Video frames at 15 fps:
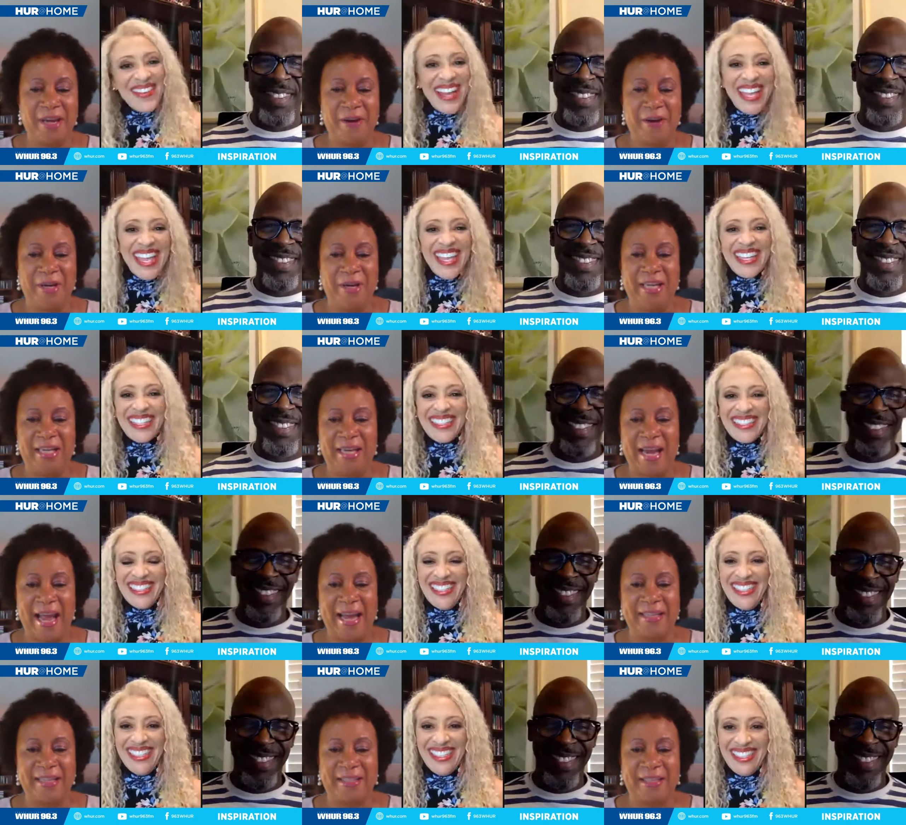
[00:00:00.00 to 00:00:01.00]
Speaker 1: there in
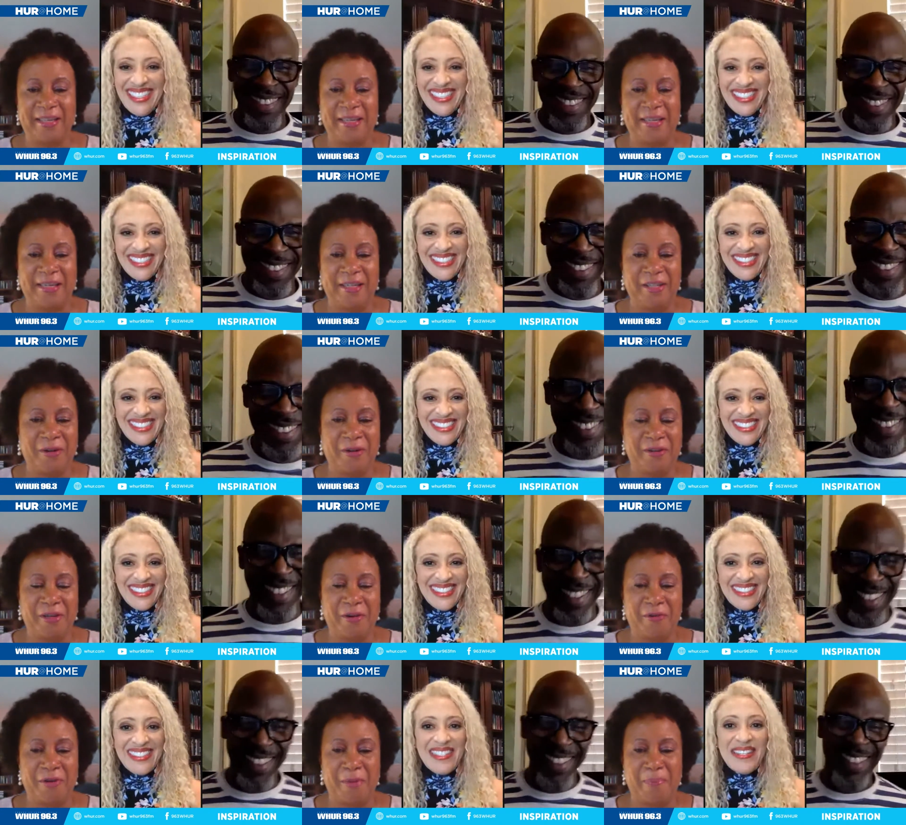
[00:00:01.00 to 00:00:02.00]
Atlanta. You're
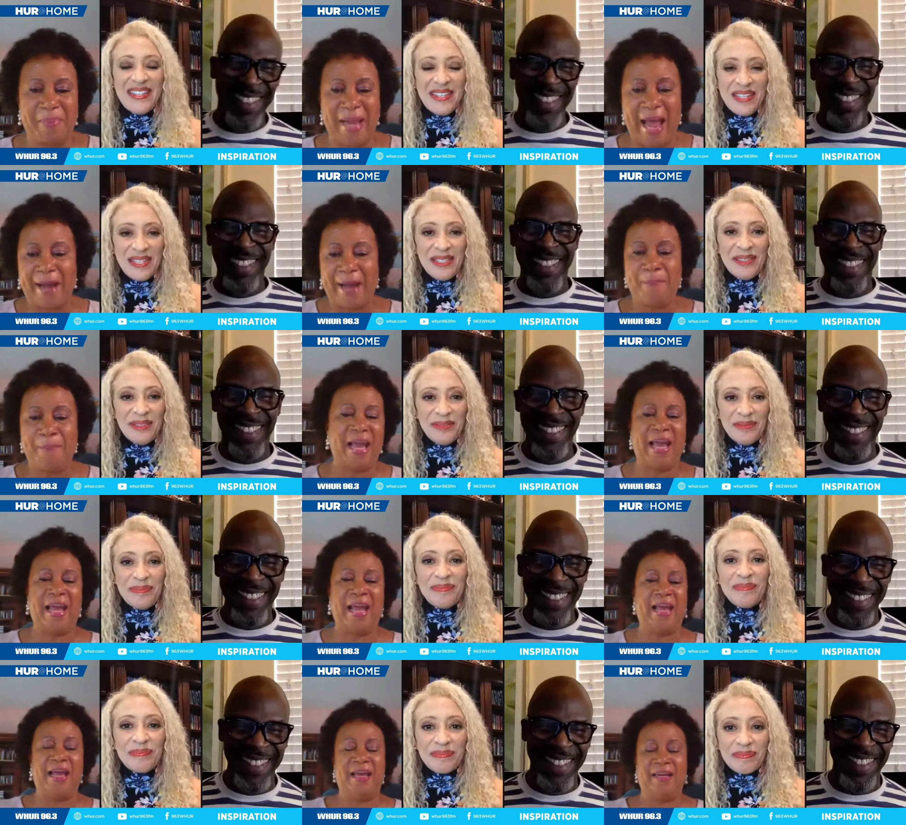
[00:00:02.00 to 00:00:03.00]
you're a black
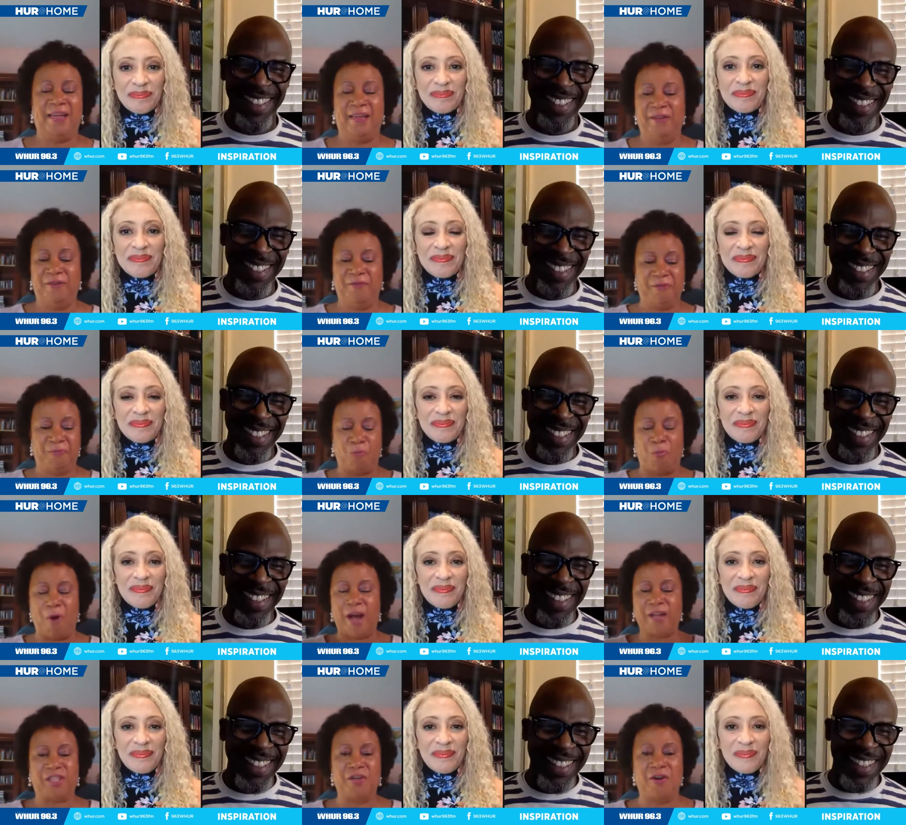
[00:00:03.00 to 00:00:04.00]
man and you're
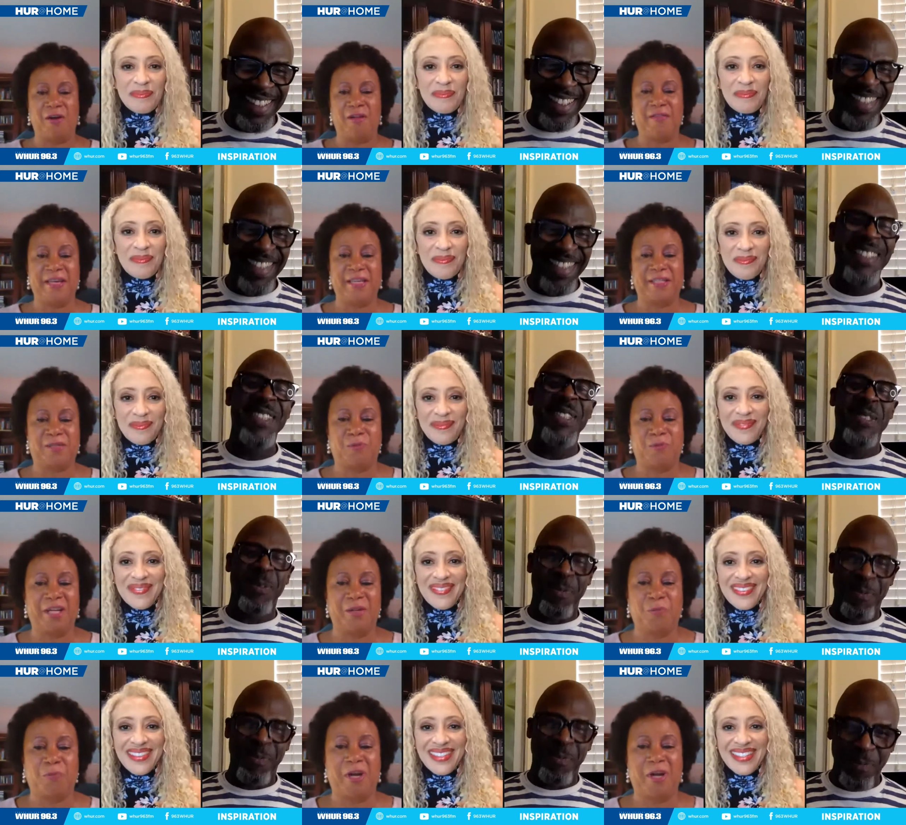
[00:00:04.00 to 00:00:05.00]
watching all this.
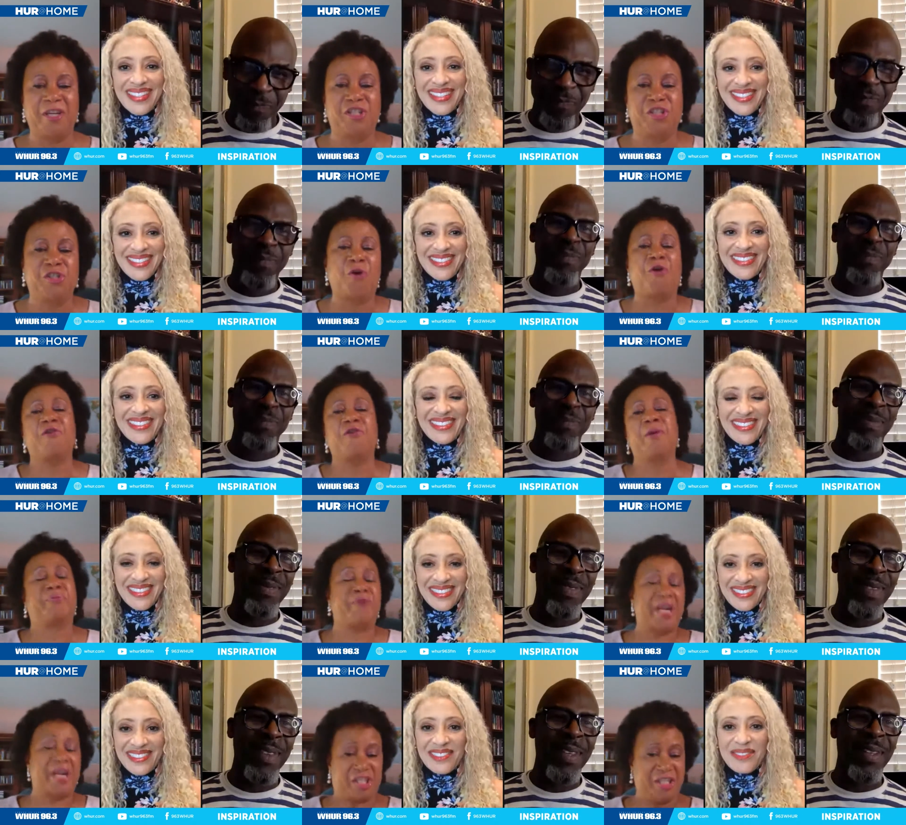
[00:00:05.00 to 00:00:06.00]
What is what is your
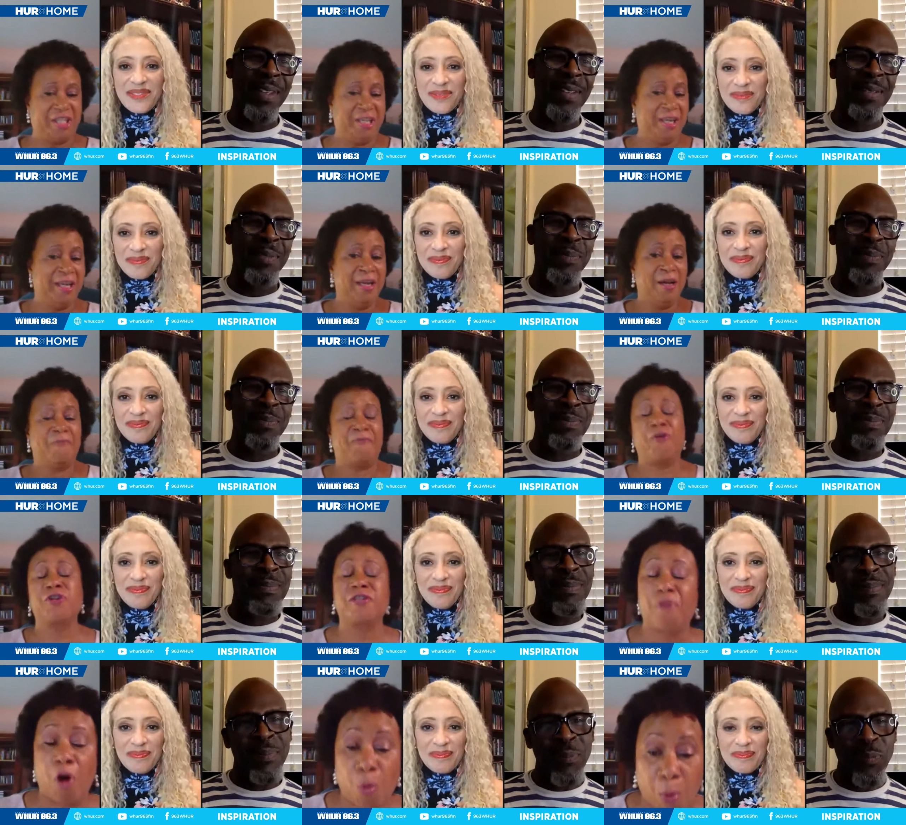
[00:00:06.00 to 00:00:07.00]
impression?
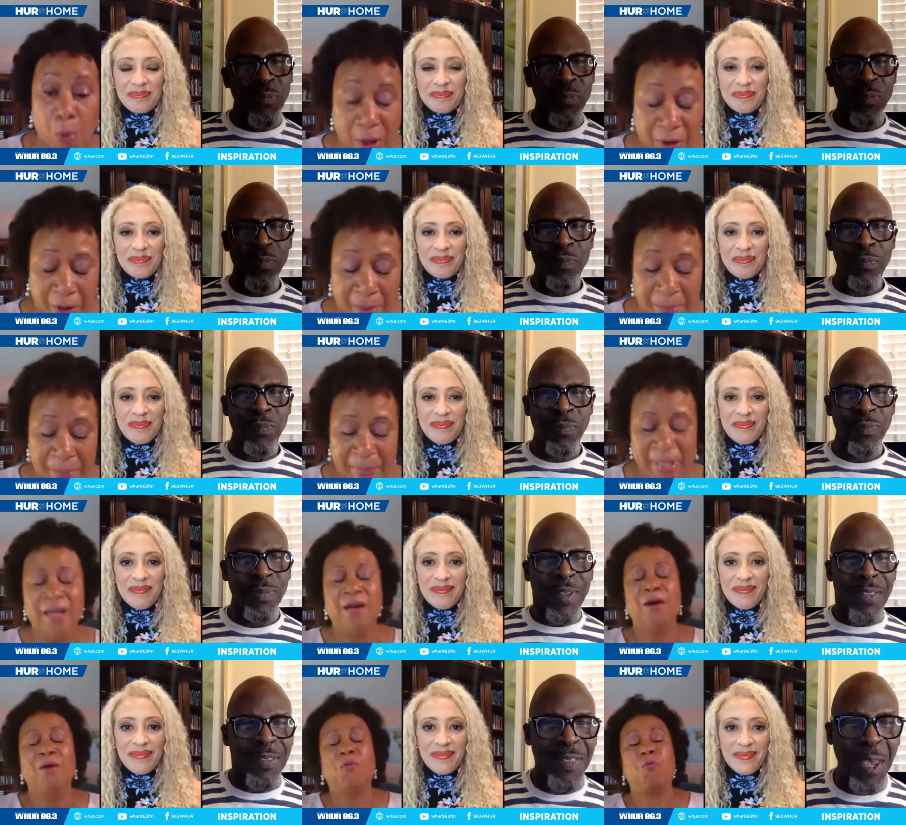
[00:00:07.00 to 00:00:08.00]
First of all, welcome.
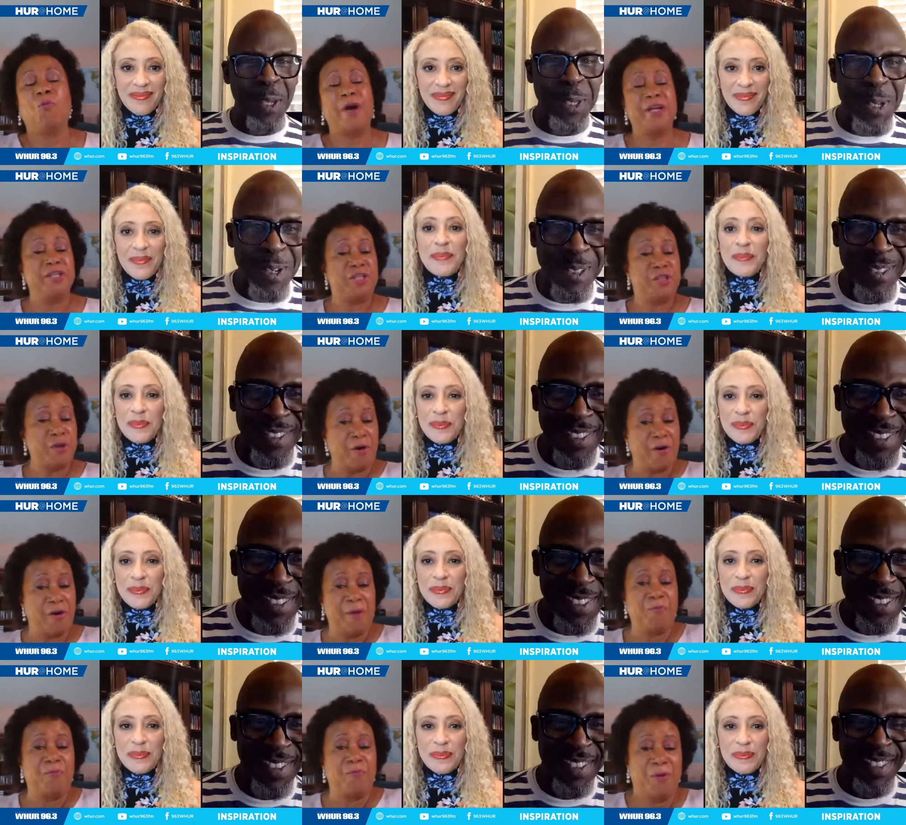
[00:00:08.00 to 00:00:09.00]
What Thank is your,
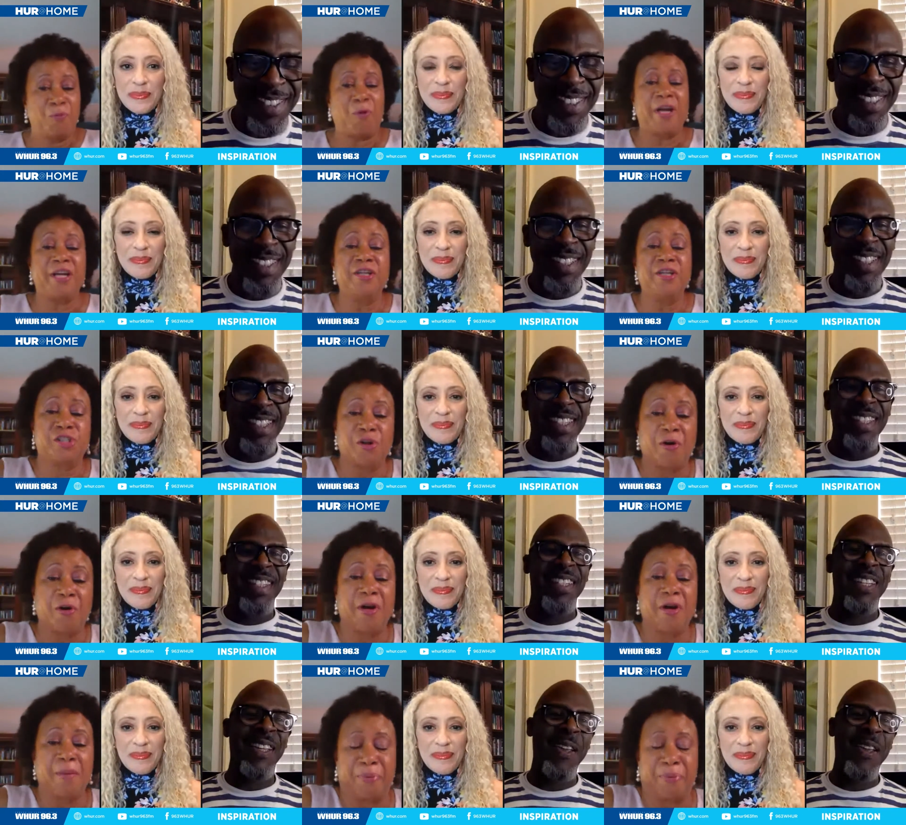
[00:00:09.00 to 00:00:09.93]
what is your